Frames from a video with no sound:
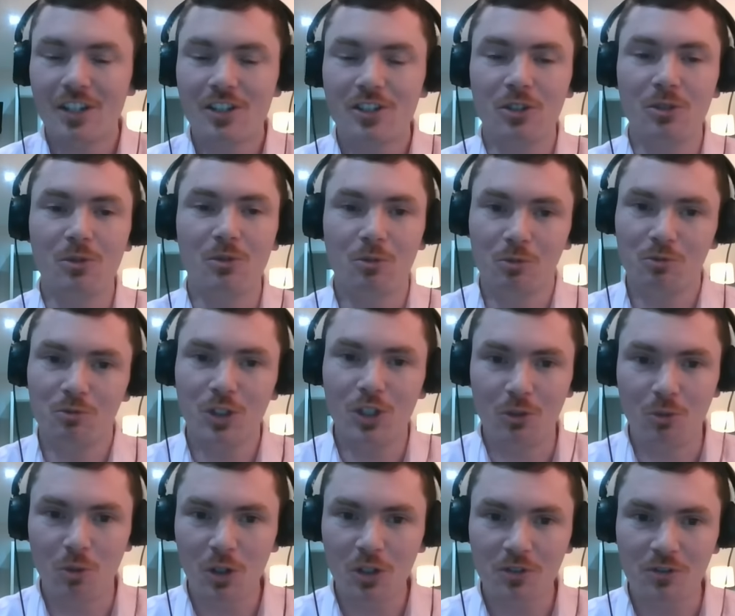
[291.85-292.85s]
So, you
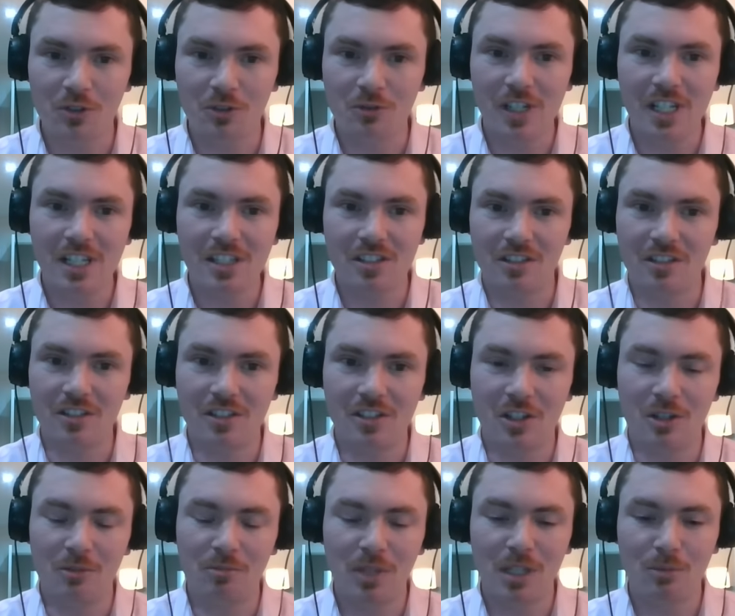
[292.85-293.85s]
know, one of the reasons
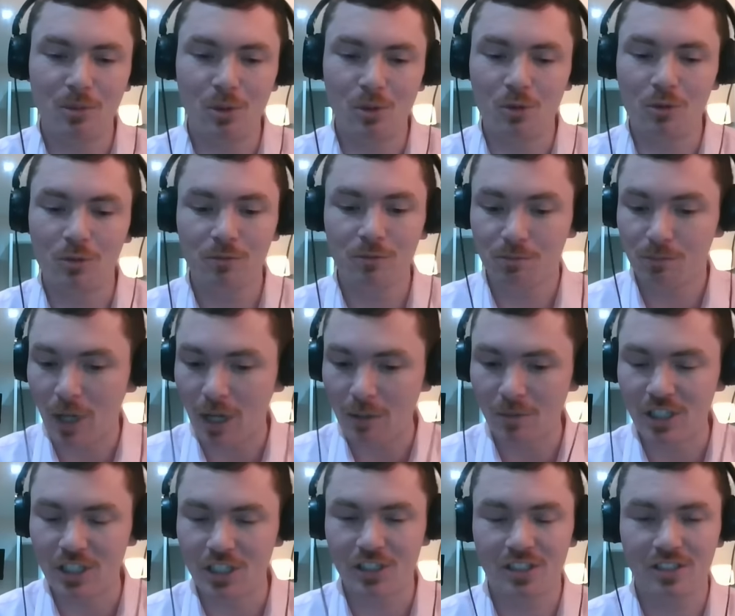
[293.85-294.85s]
that people
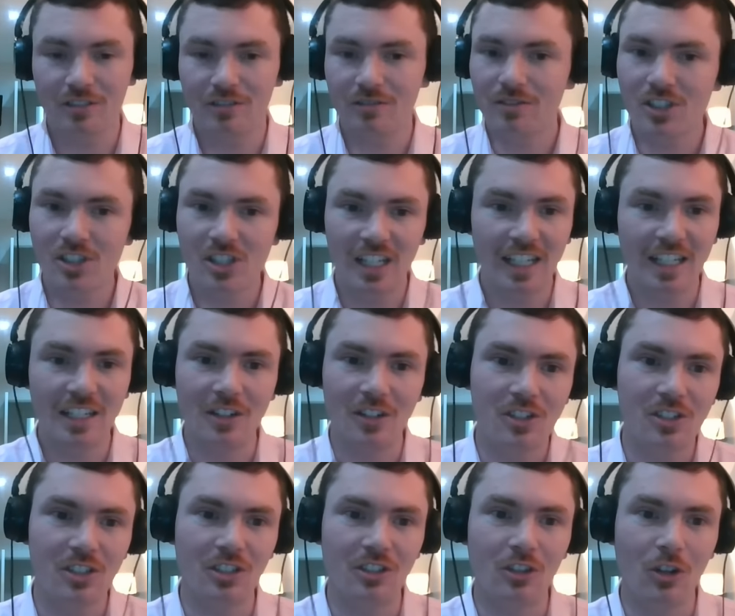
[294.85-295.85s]
publish
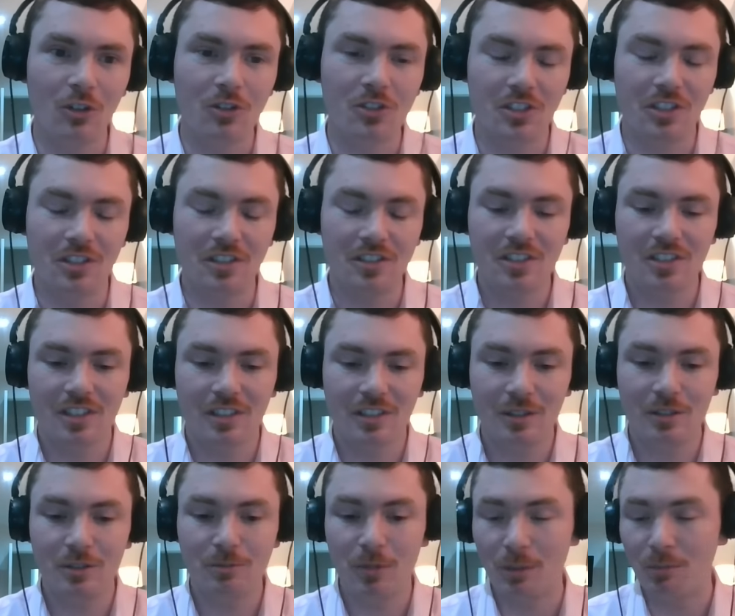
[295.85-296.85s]
silliness and nonsense,
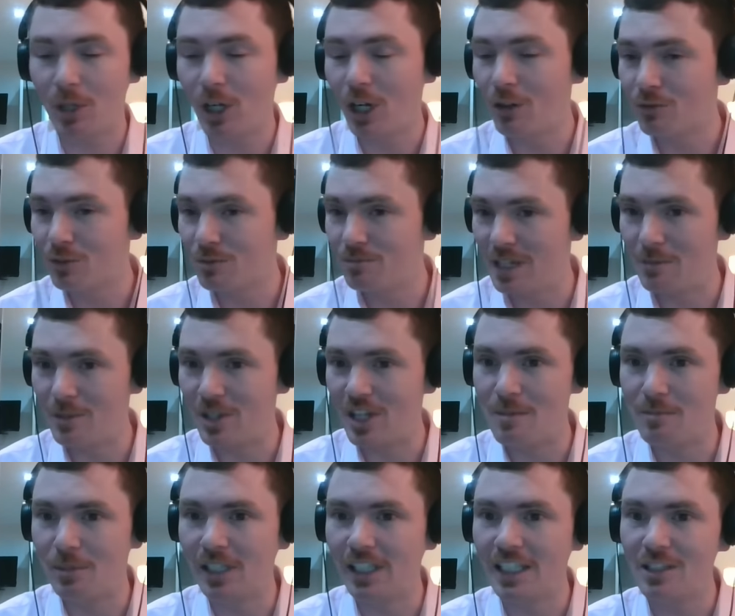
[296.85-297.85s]
apart from maybe
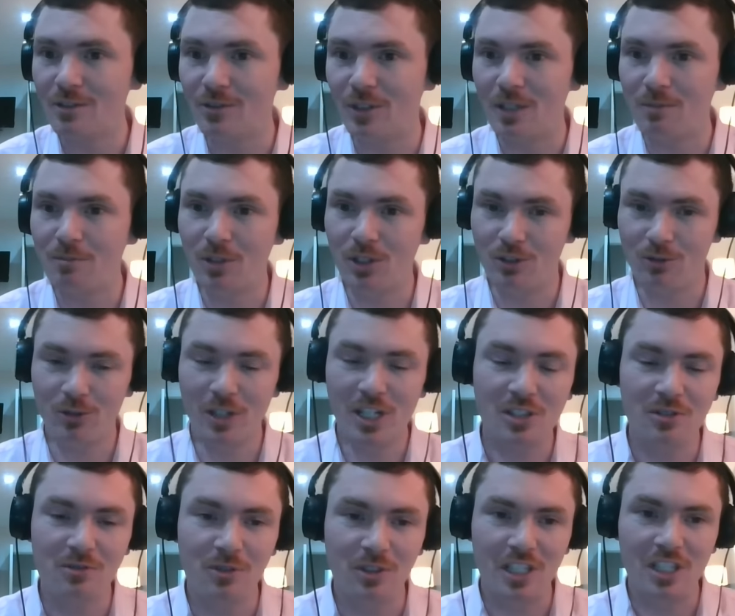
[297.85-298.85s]
they believe it, but the
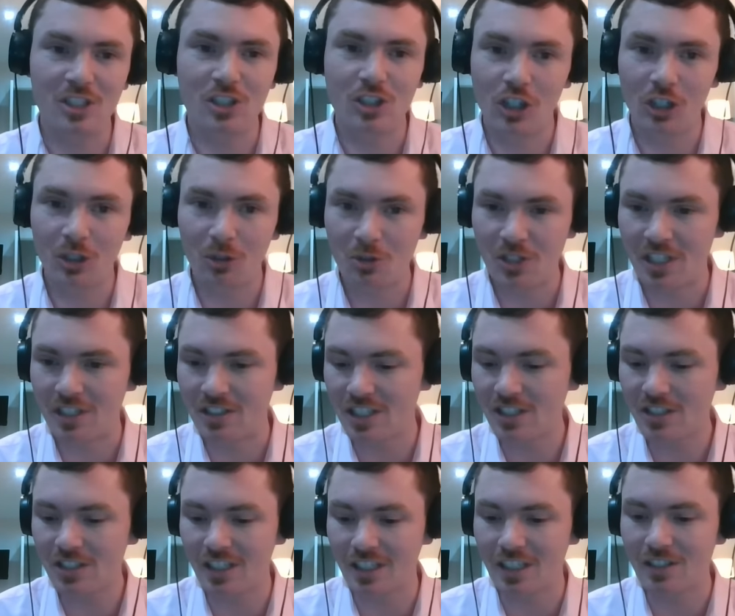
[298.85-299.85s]
reason for these journals
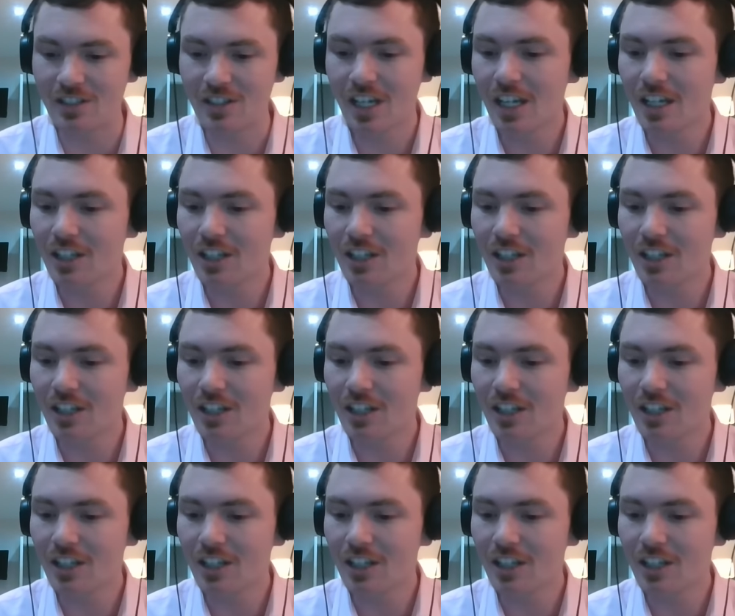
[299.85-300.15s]
existing is